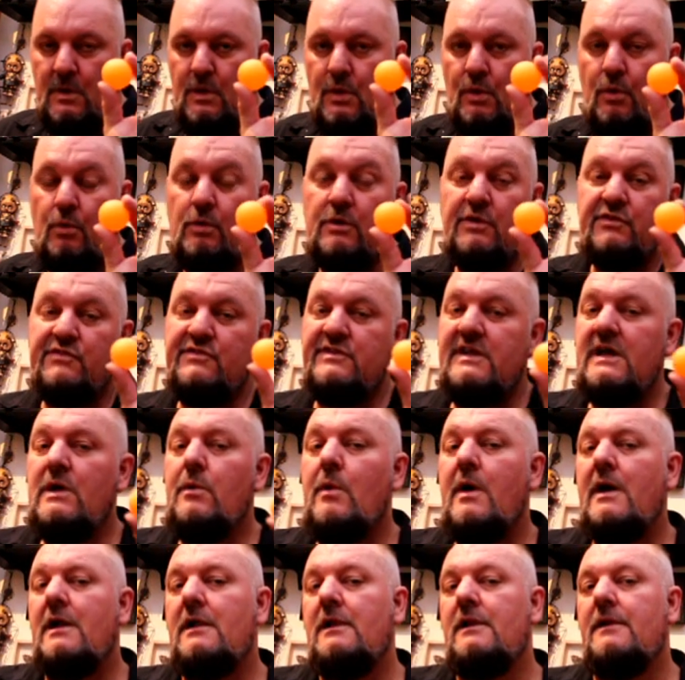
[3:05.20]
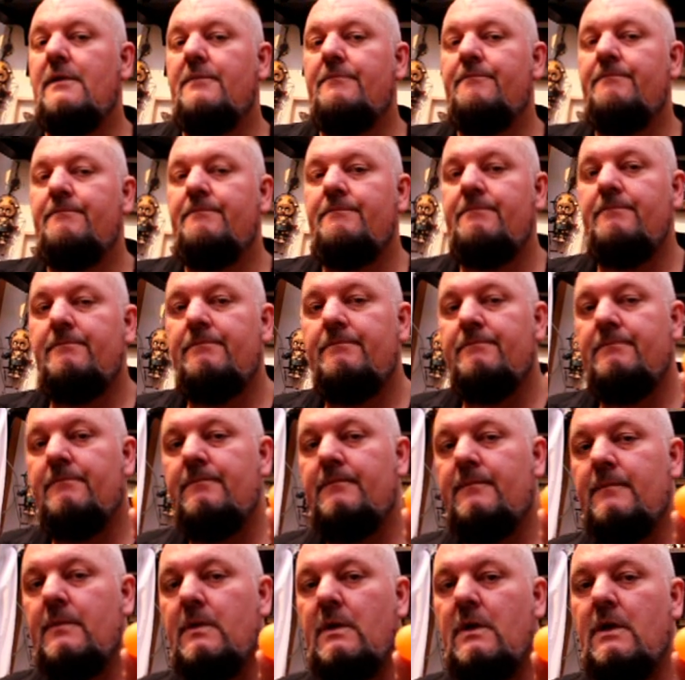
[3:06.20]
or on a stairwell,
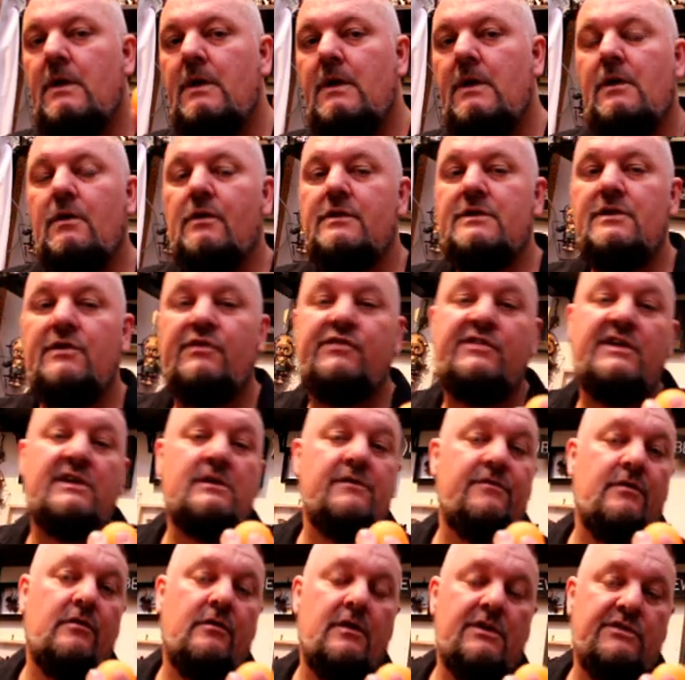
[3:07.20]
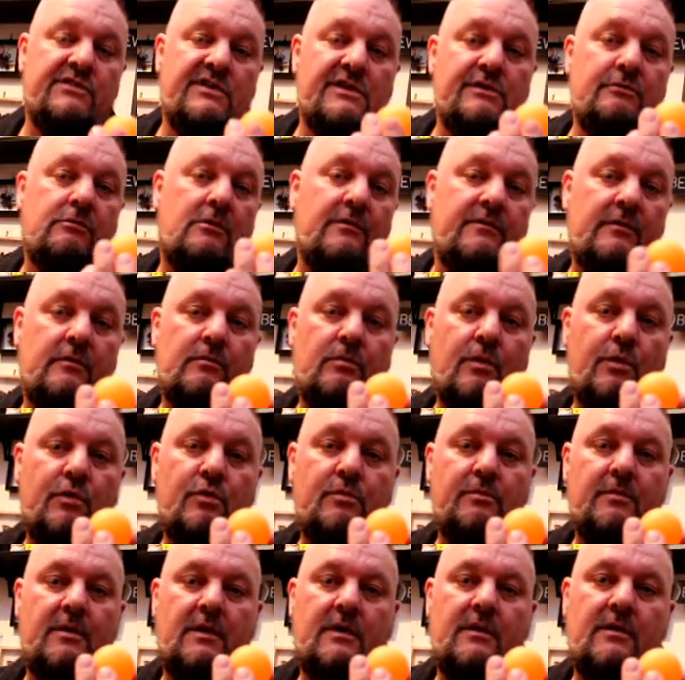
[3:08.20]
or in the centre of a
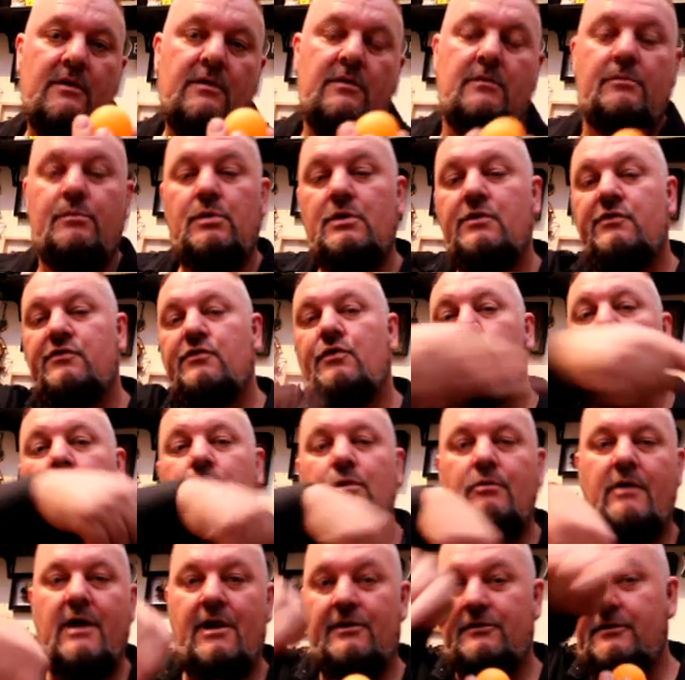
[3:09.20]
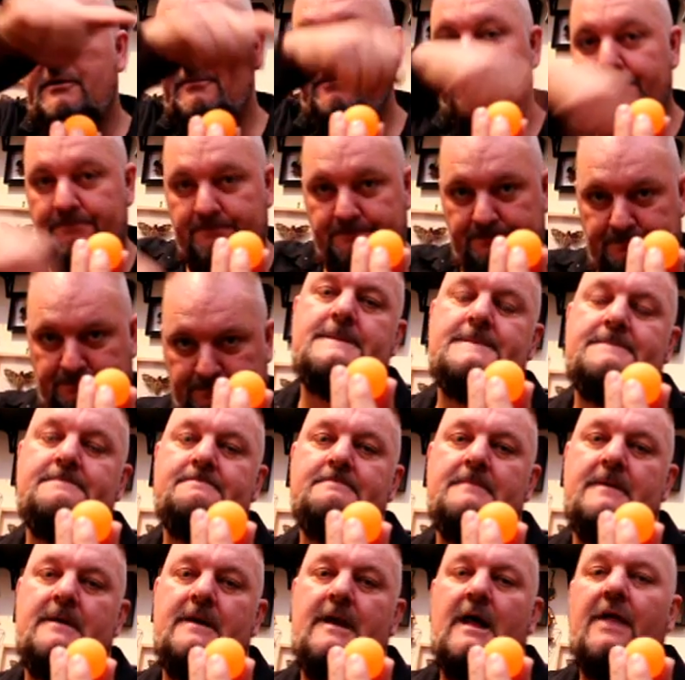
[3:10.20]
room. Put a circle around it,
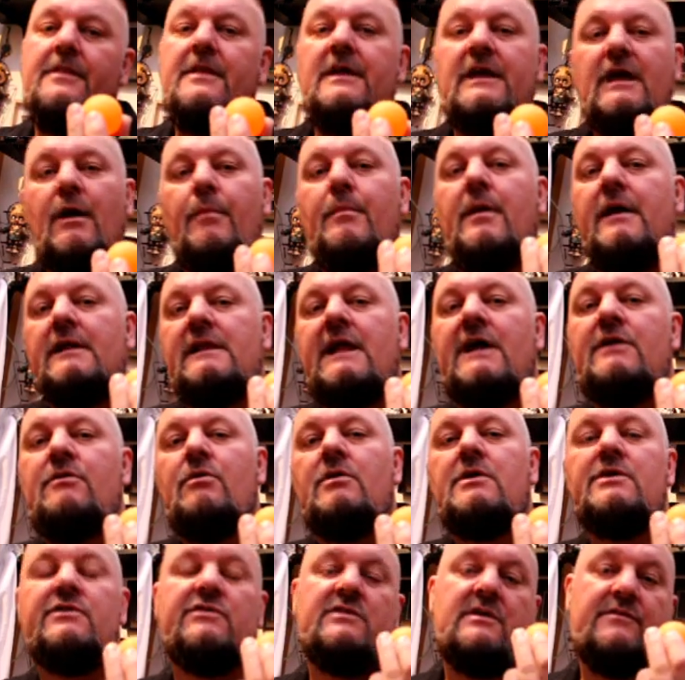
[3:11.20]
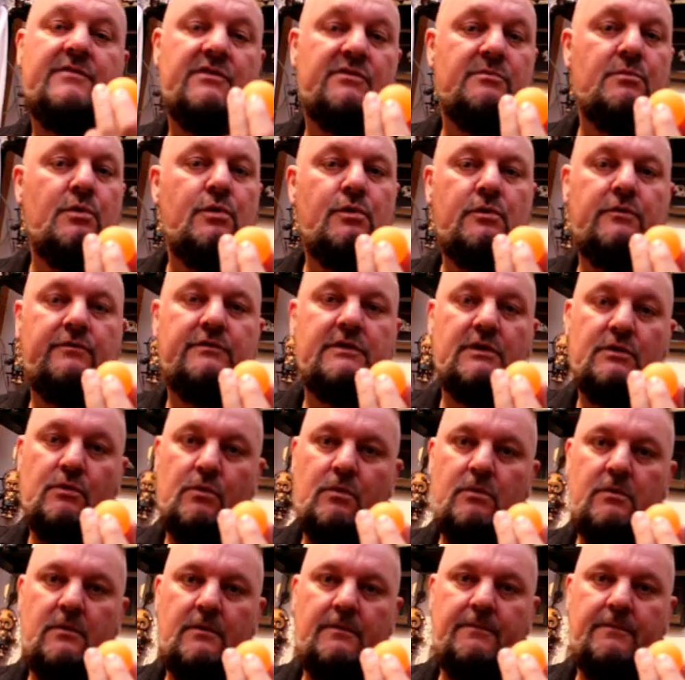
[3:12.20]
and then come back later on and see if it's moved at all.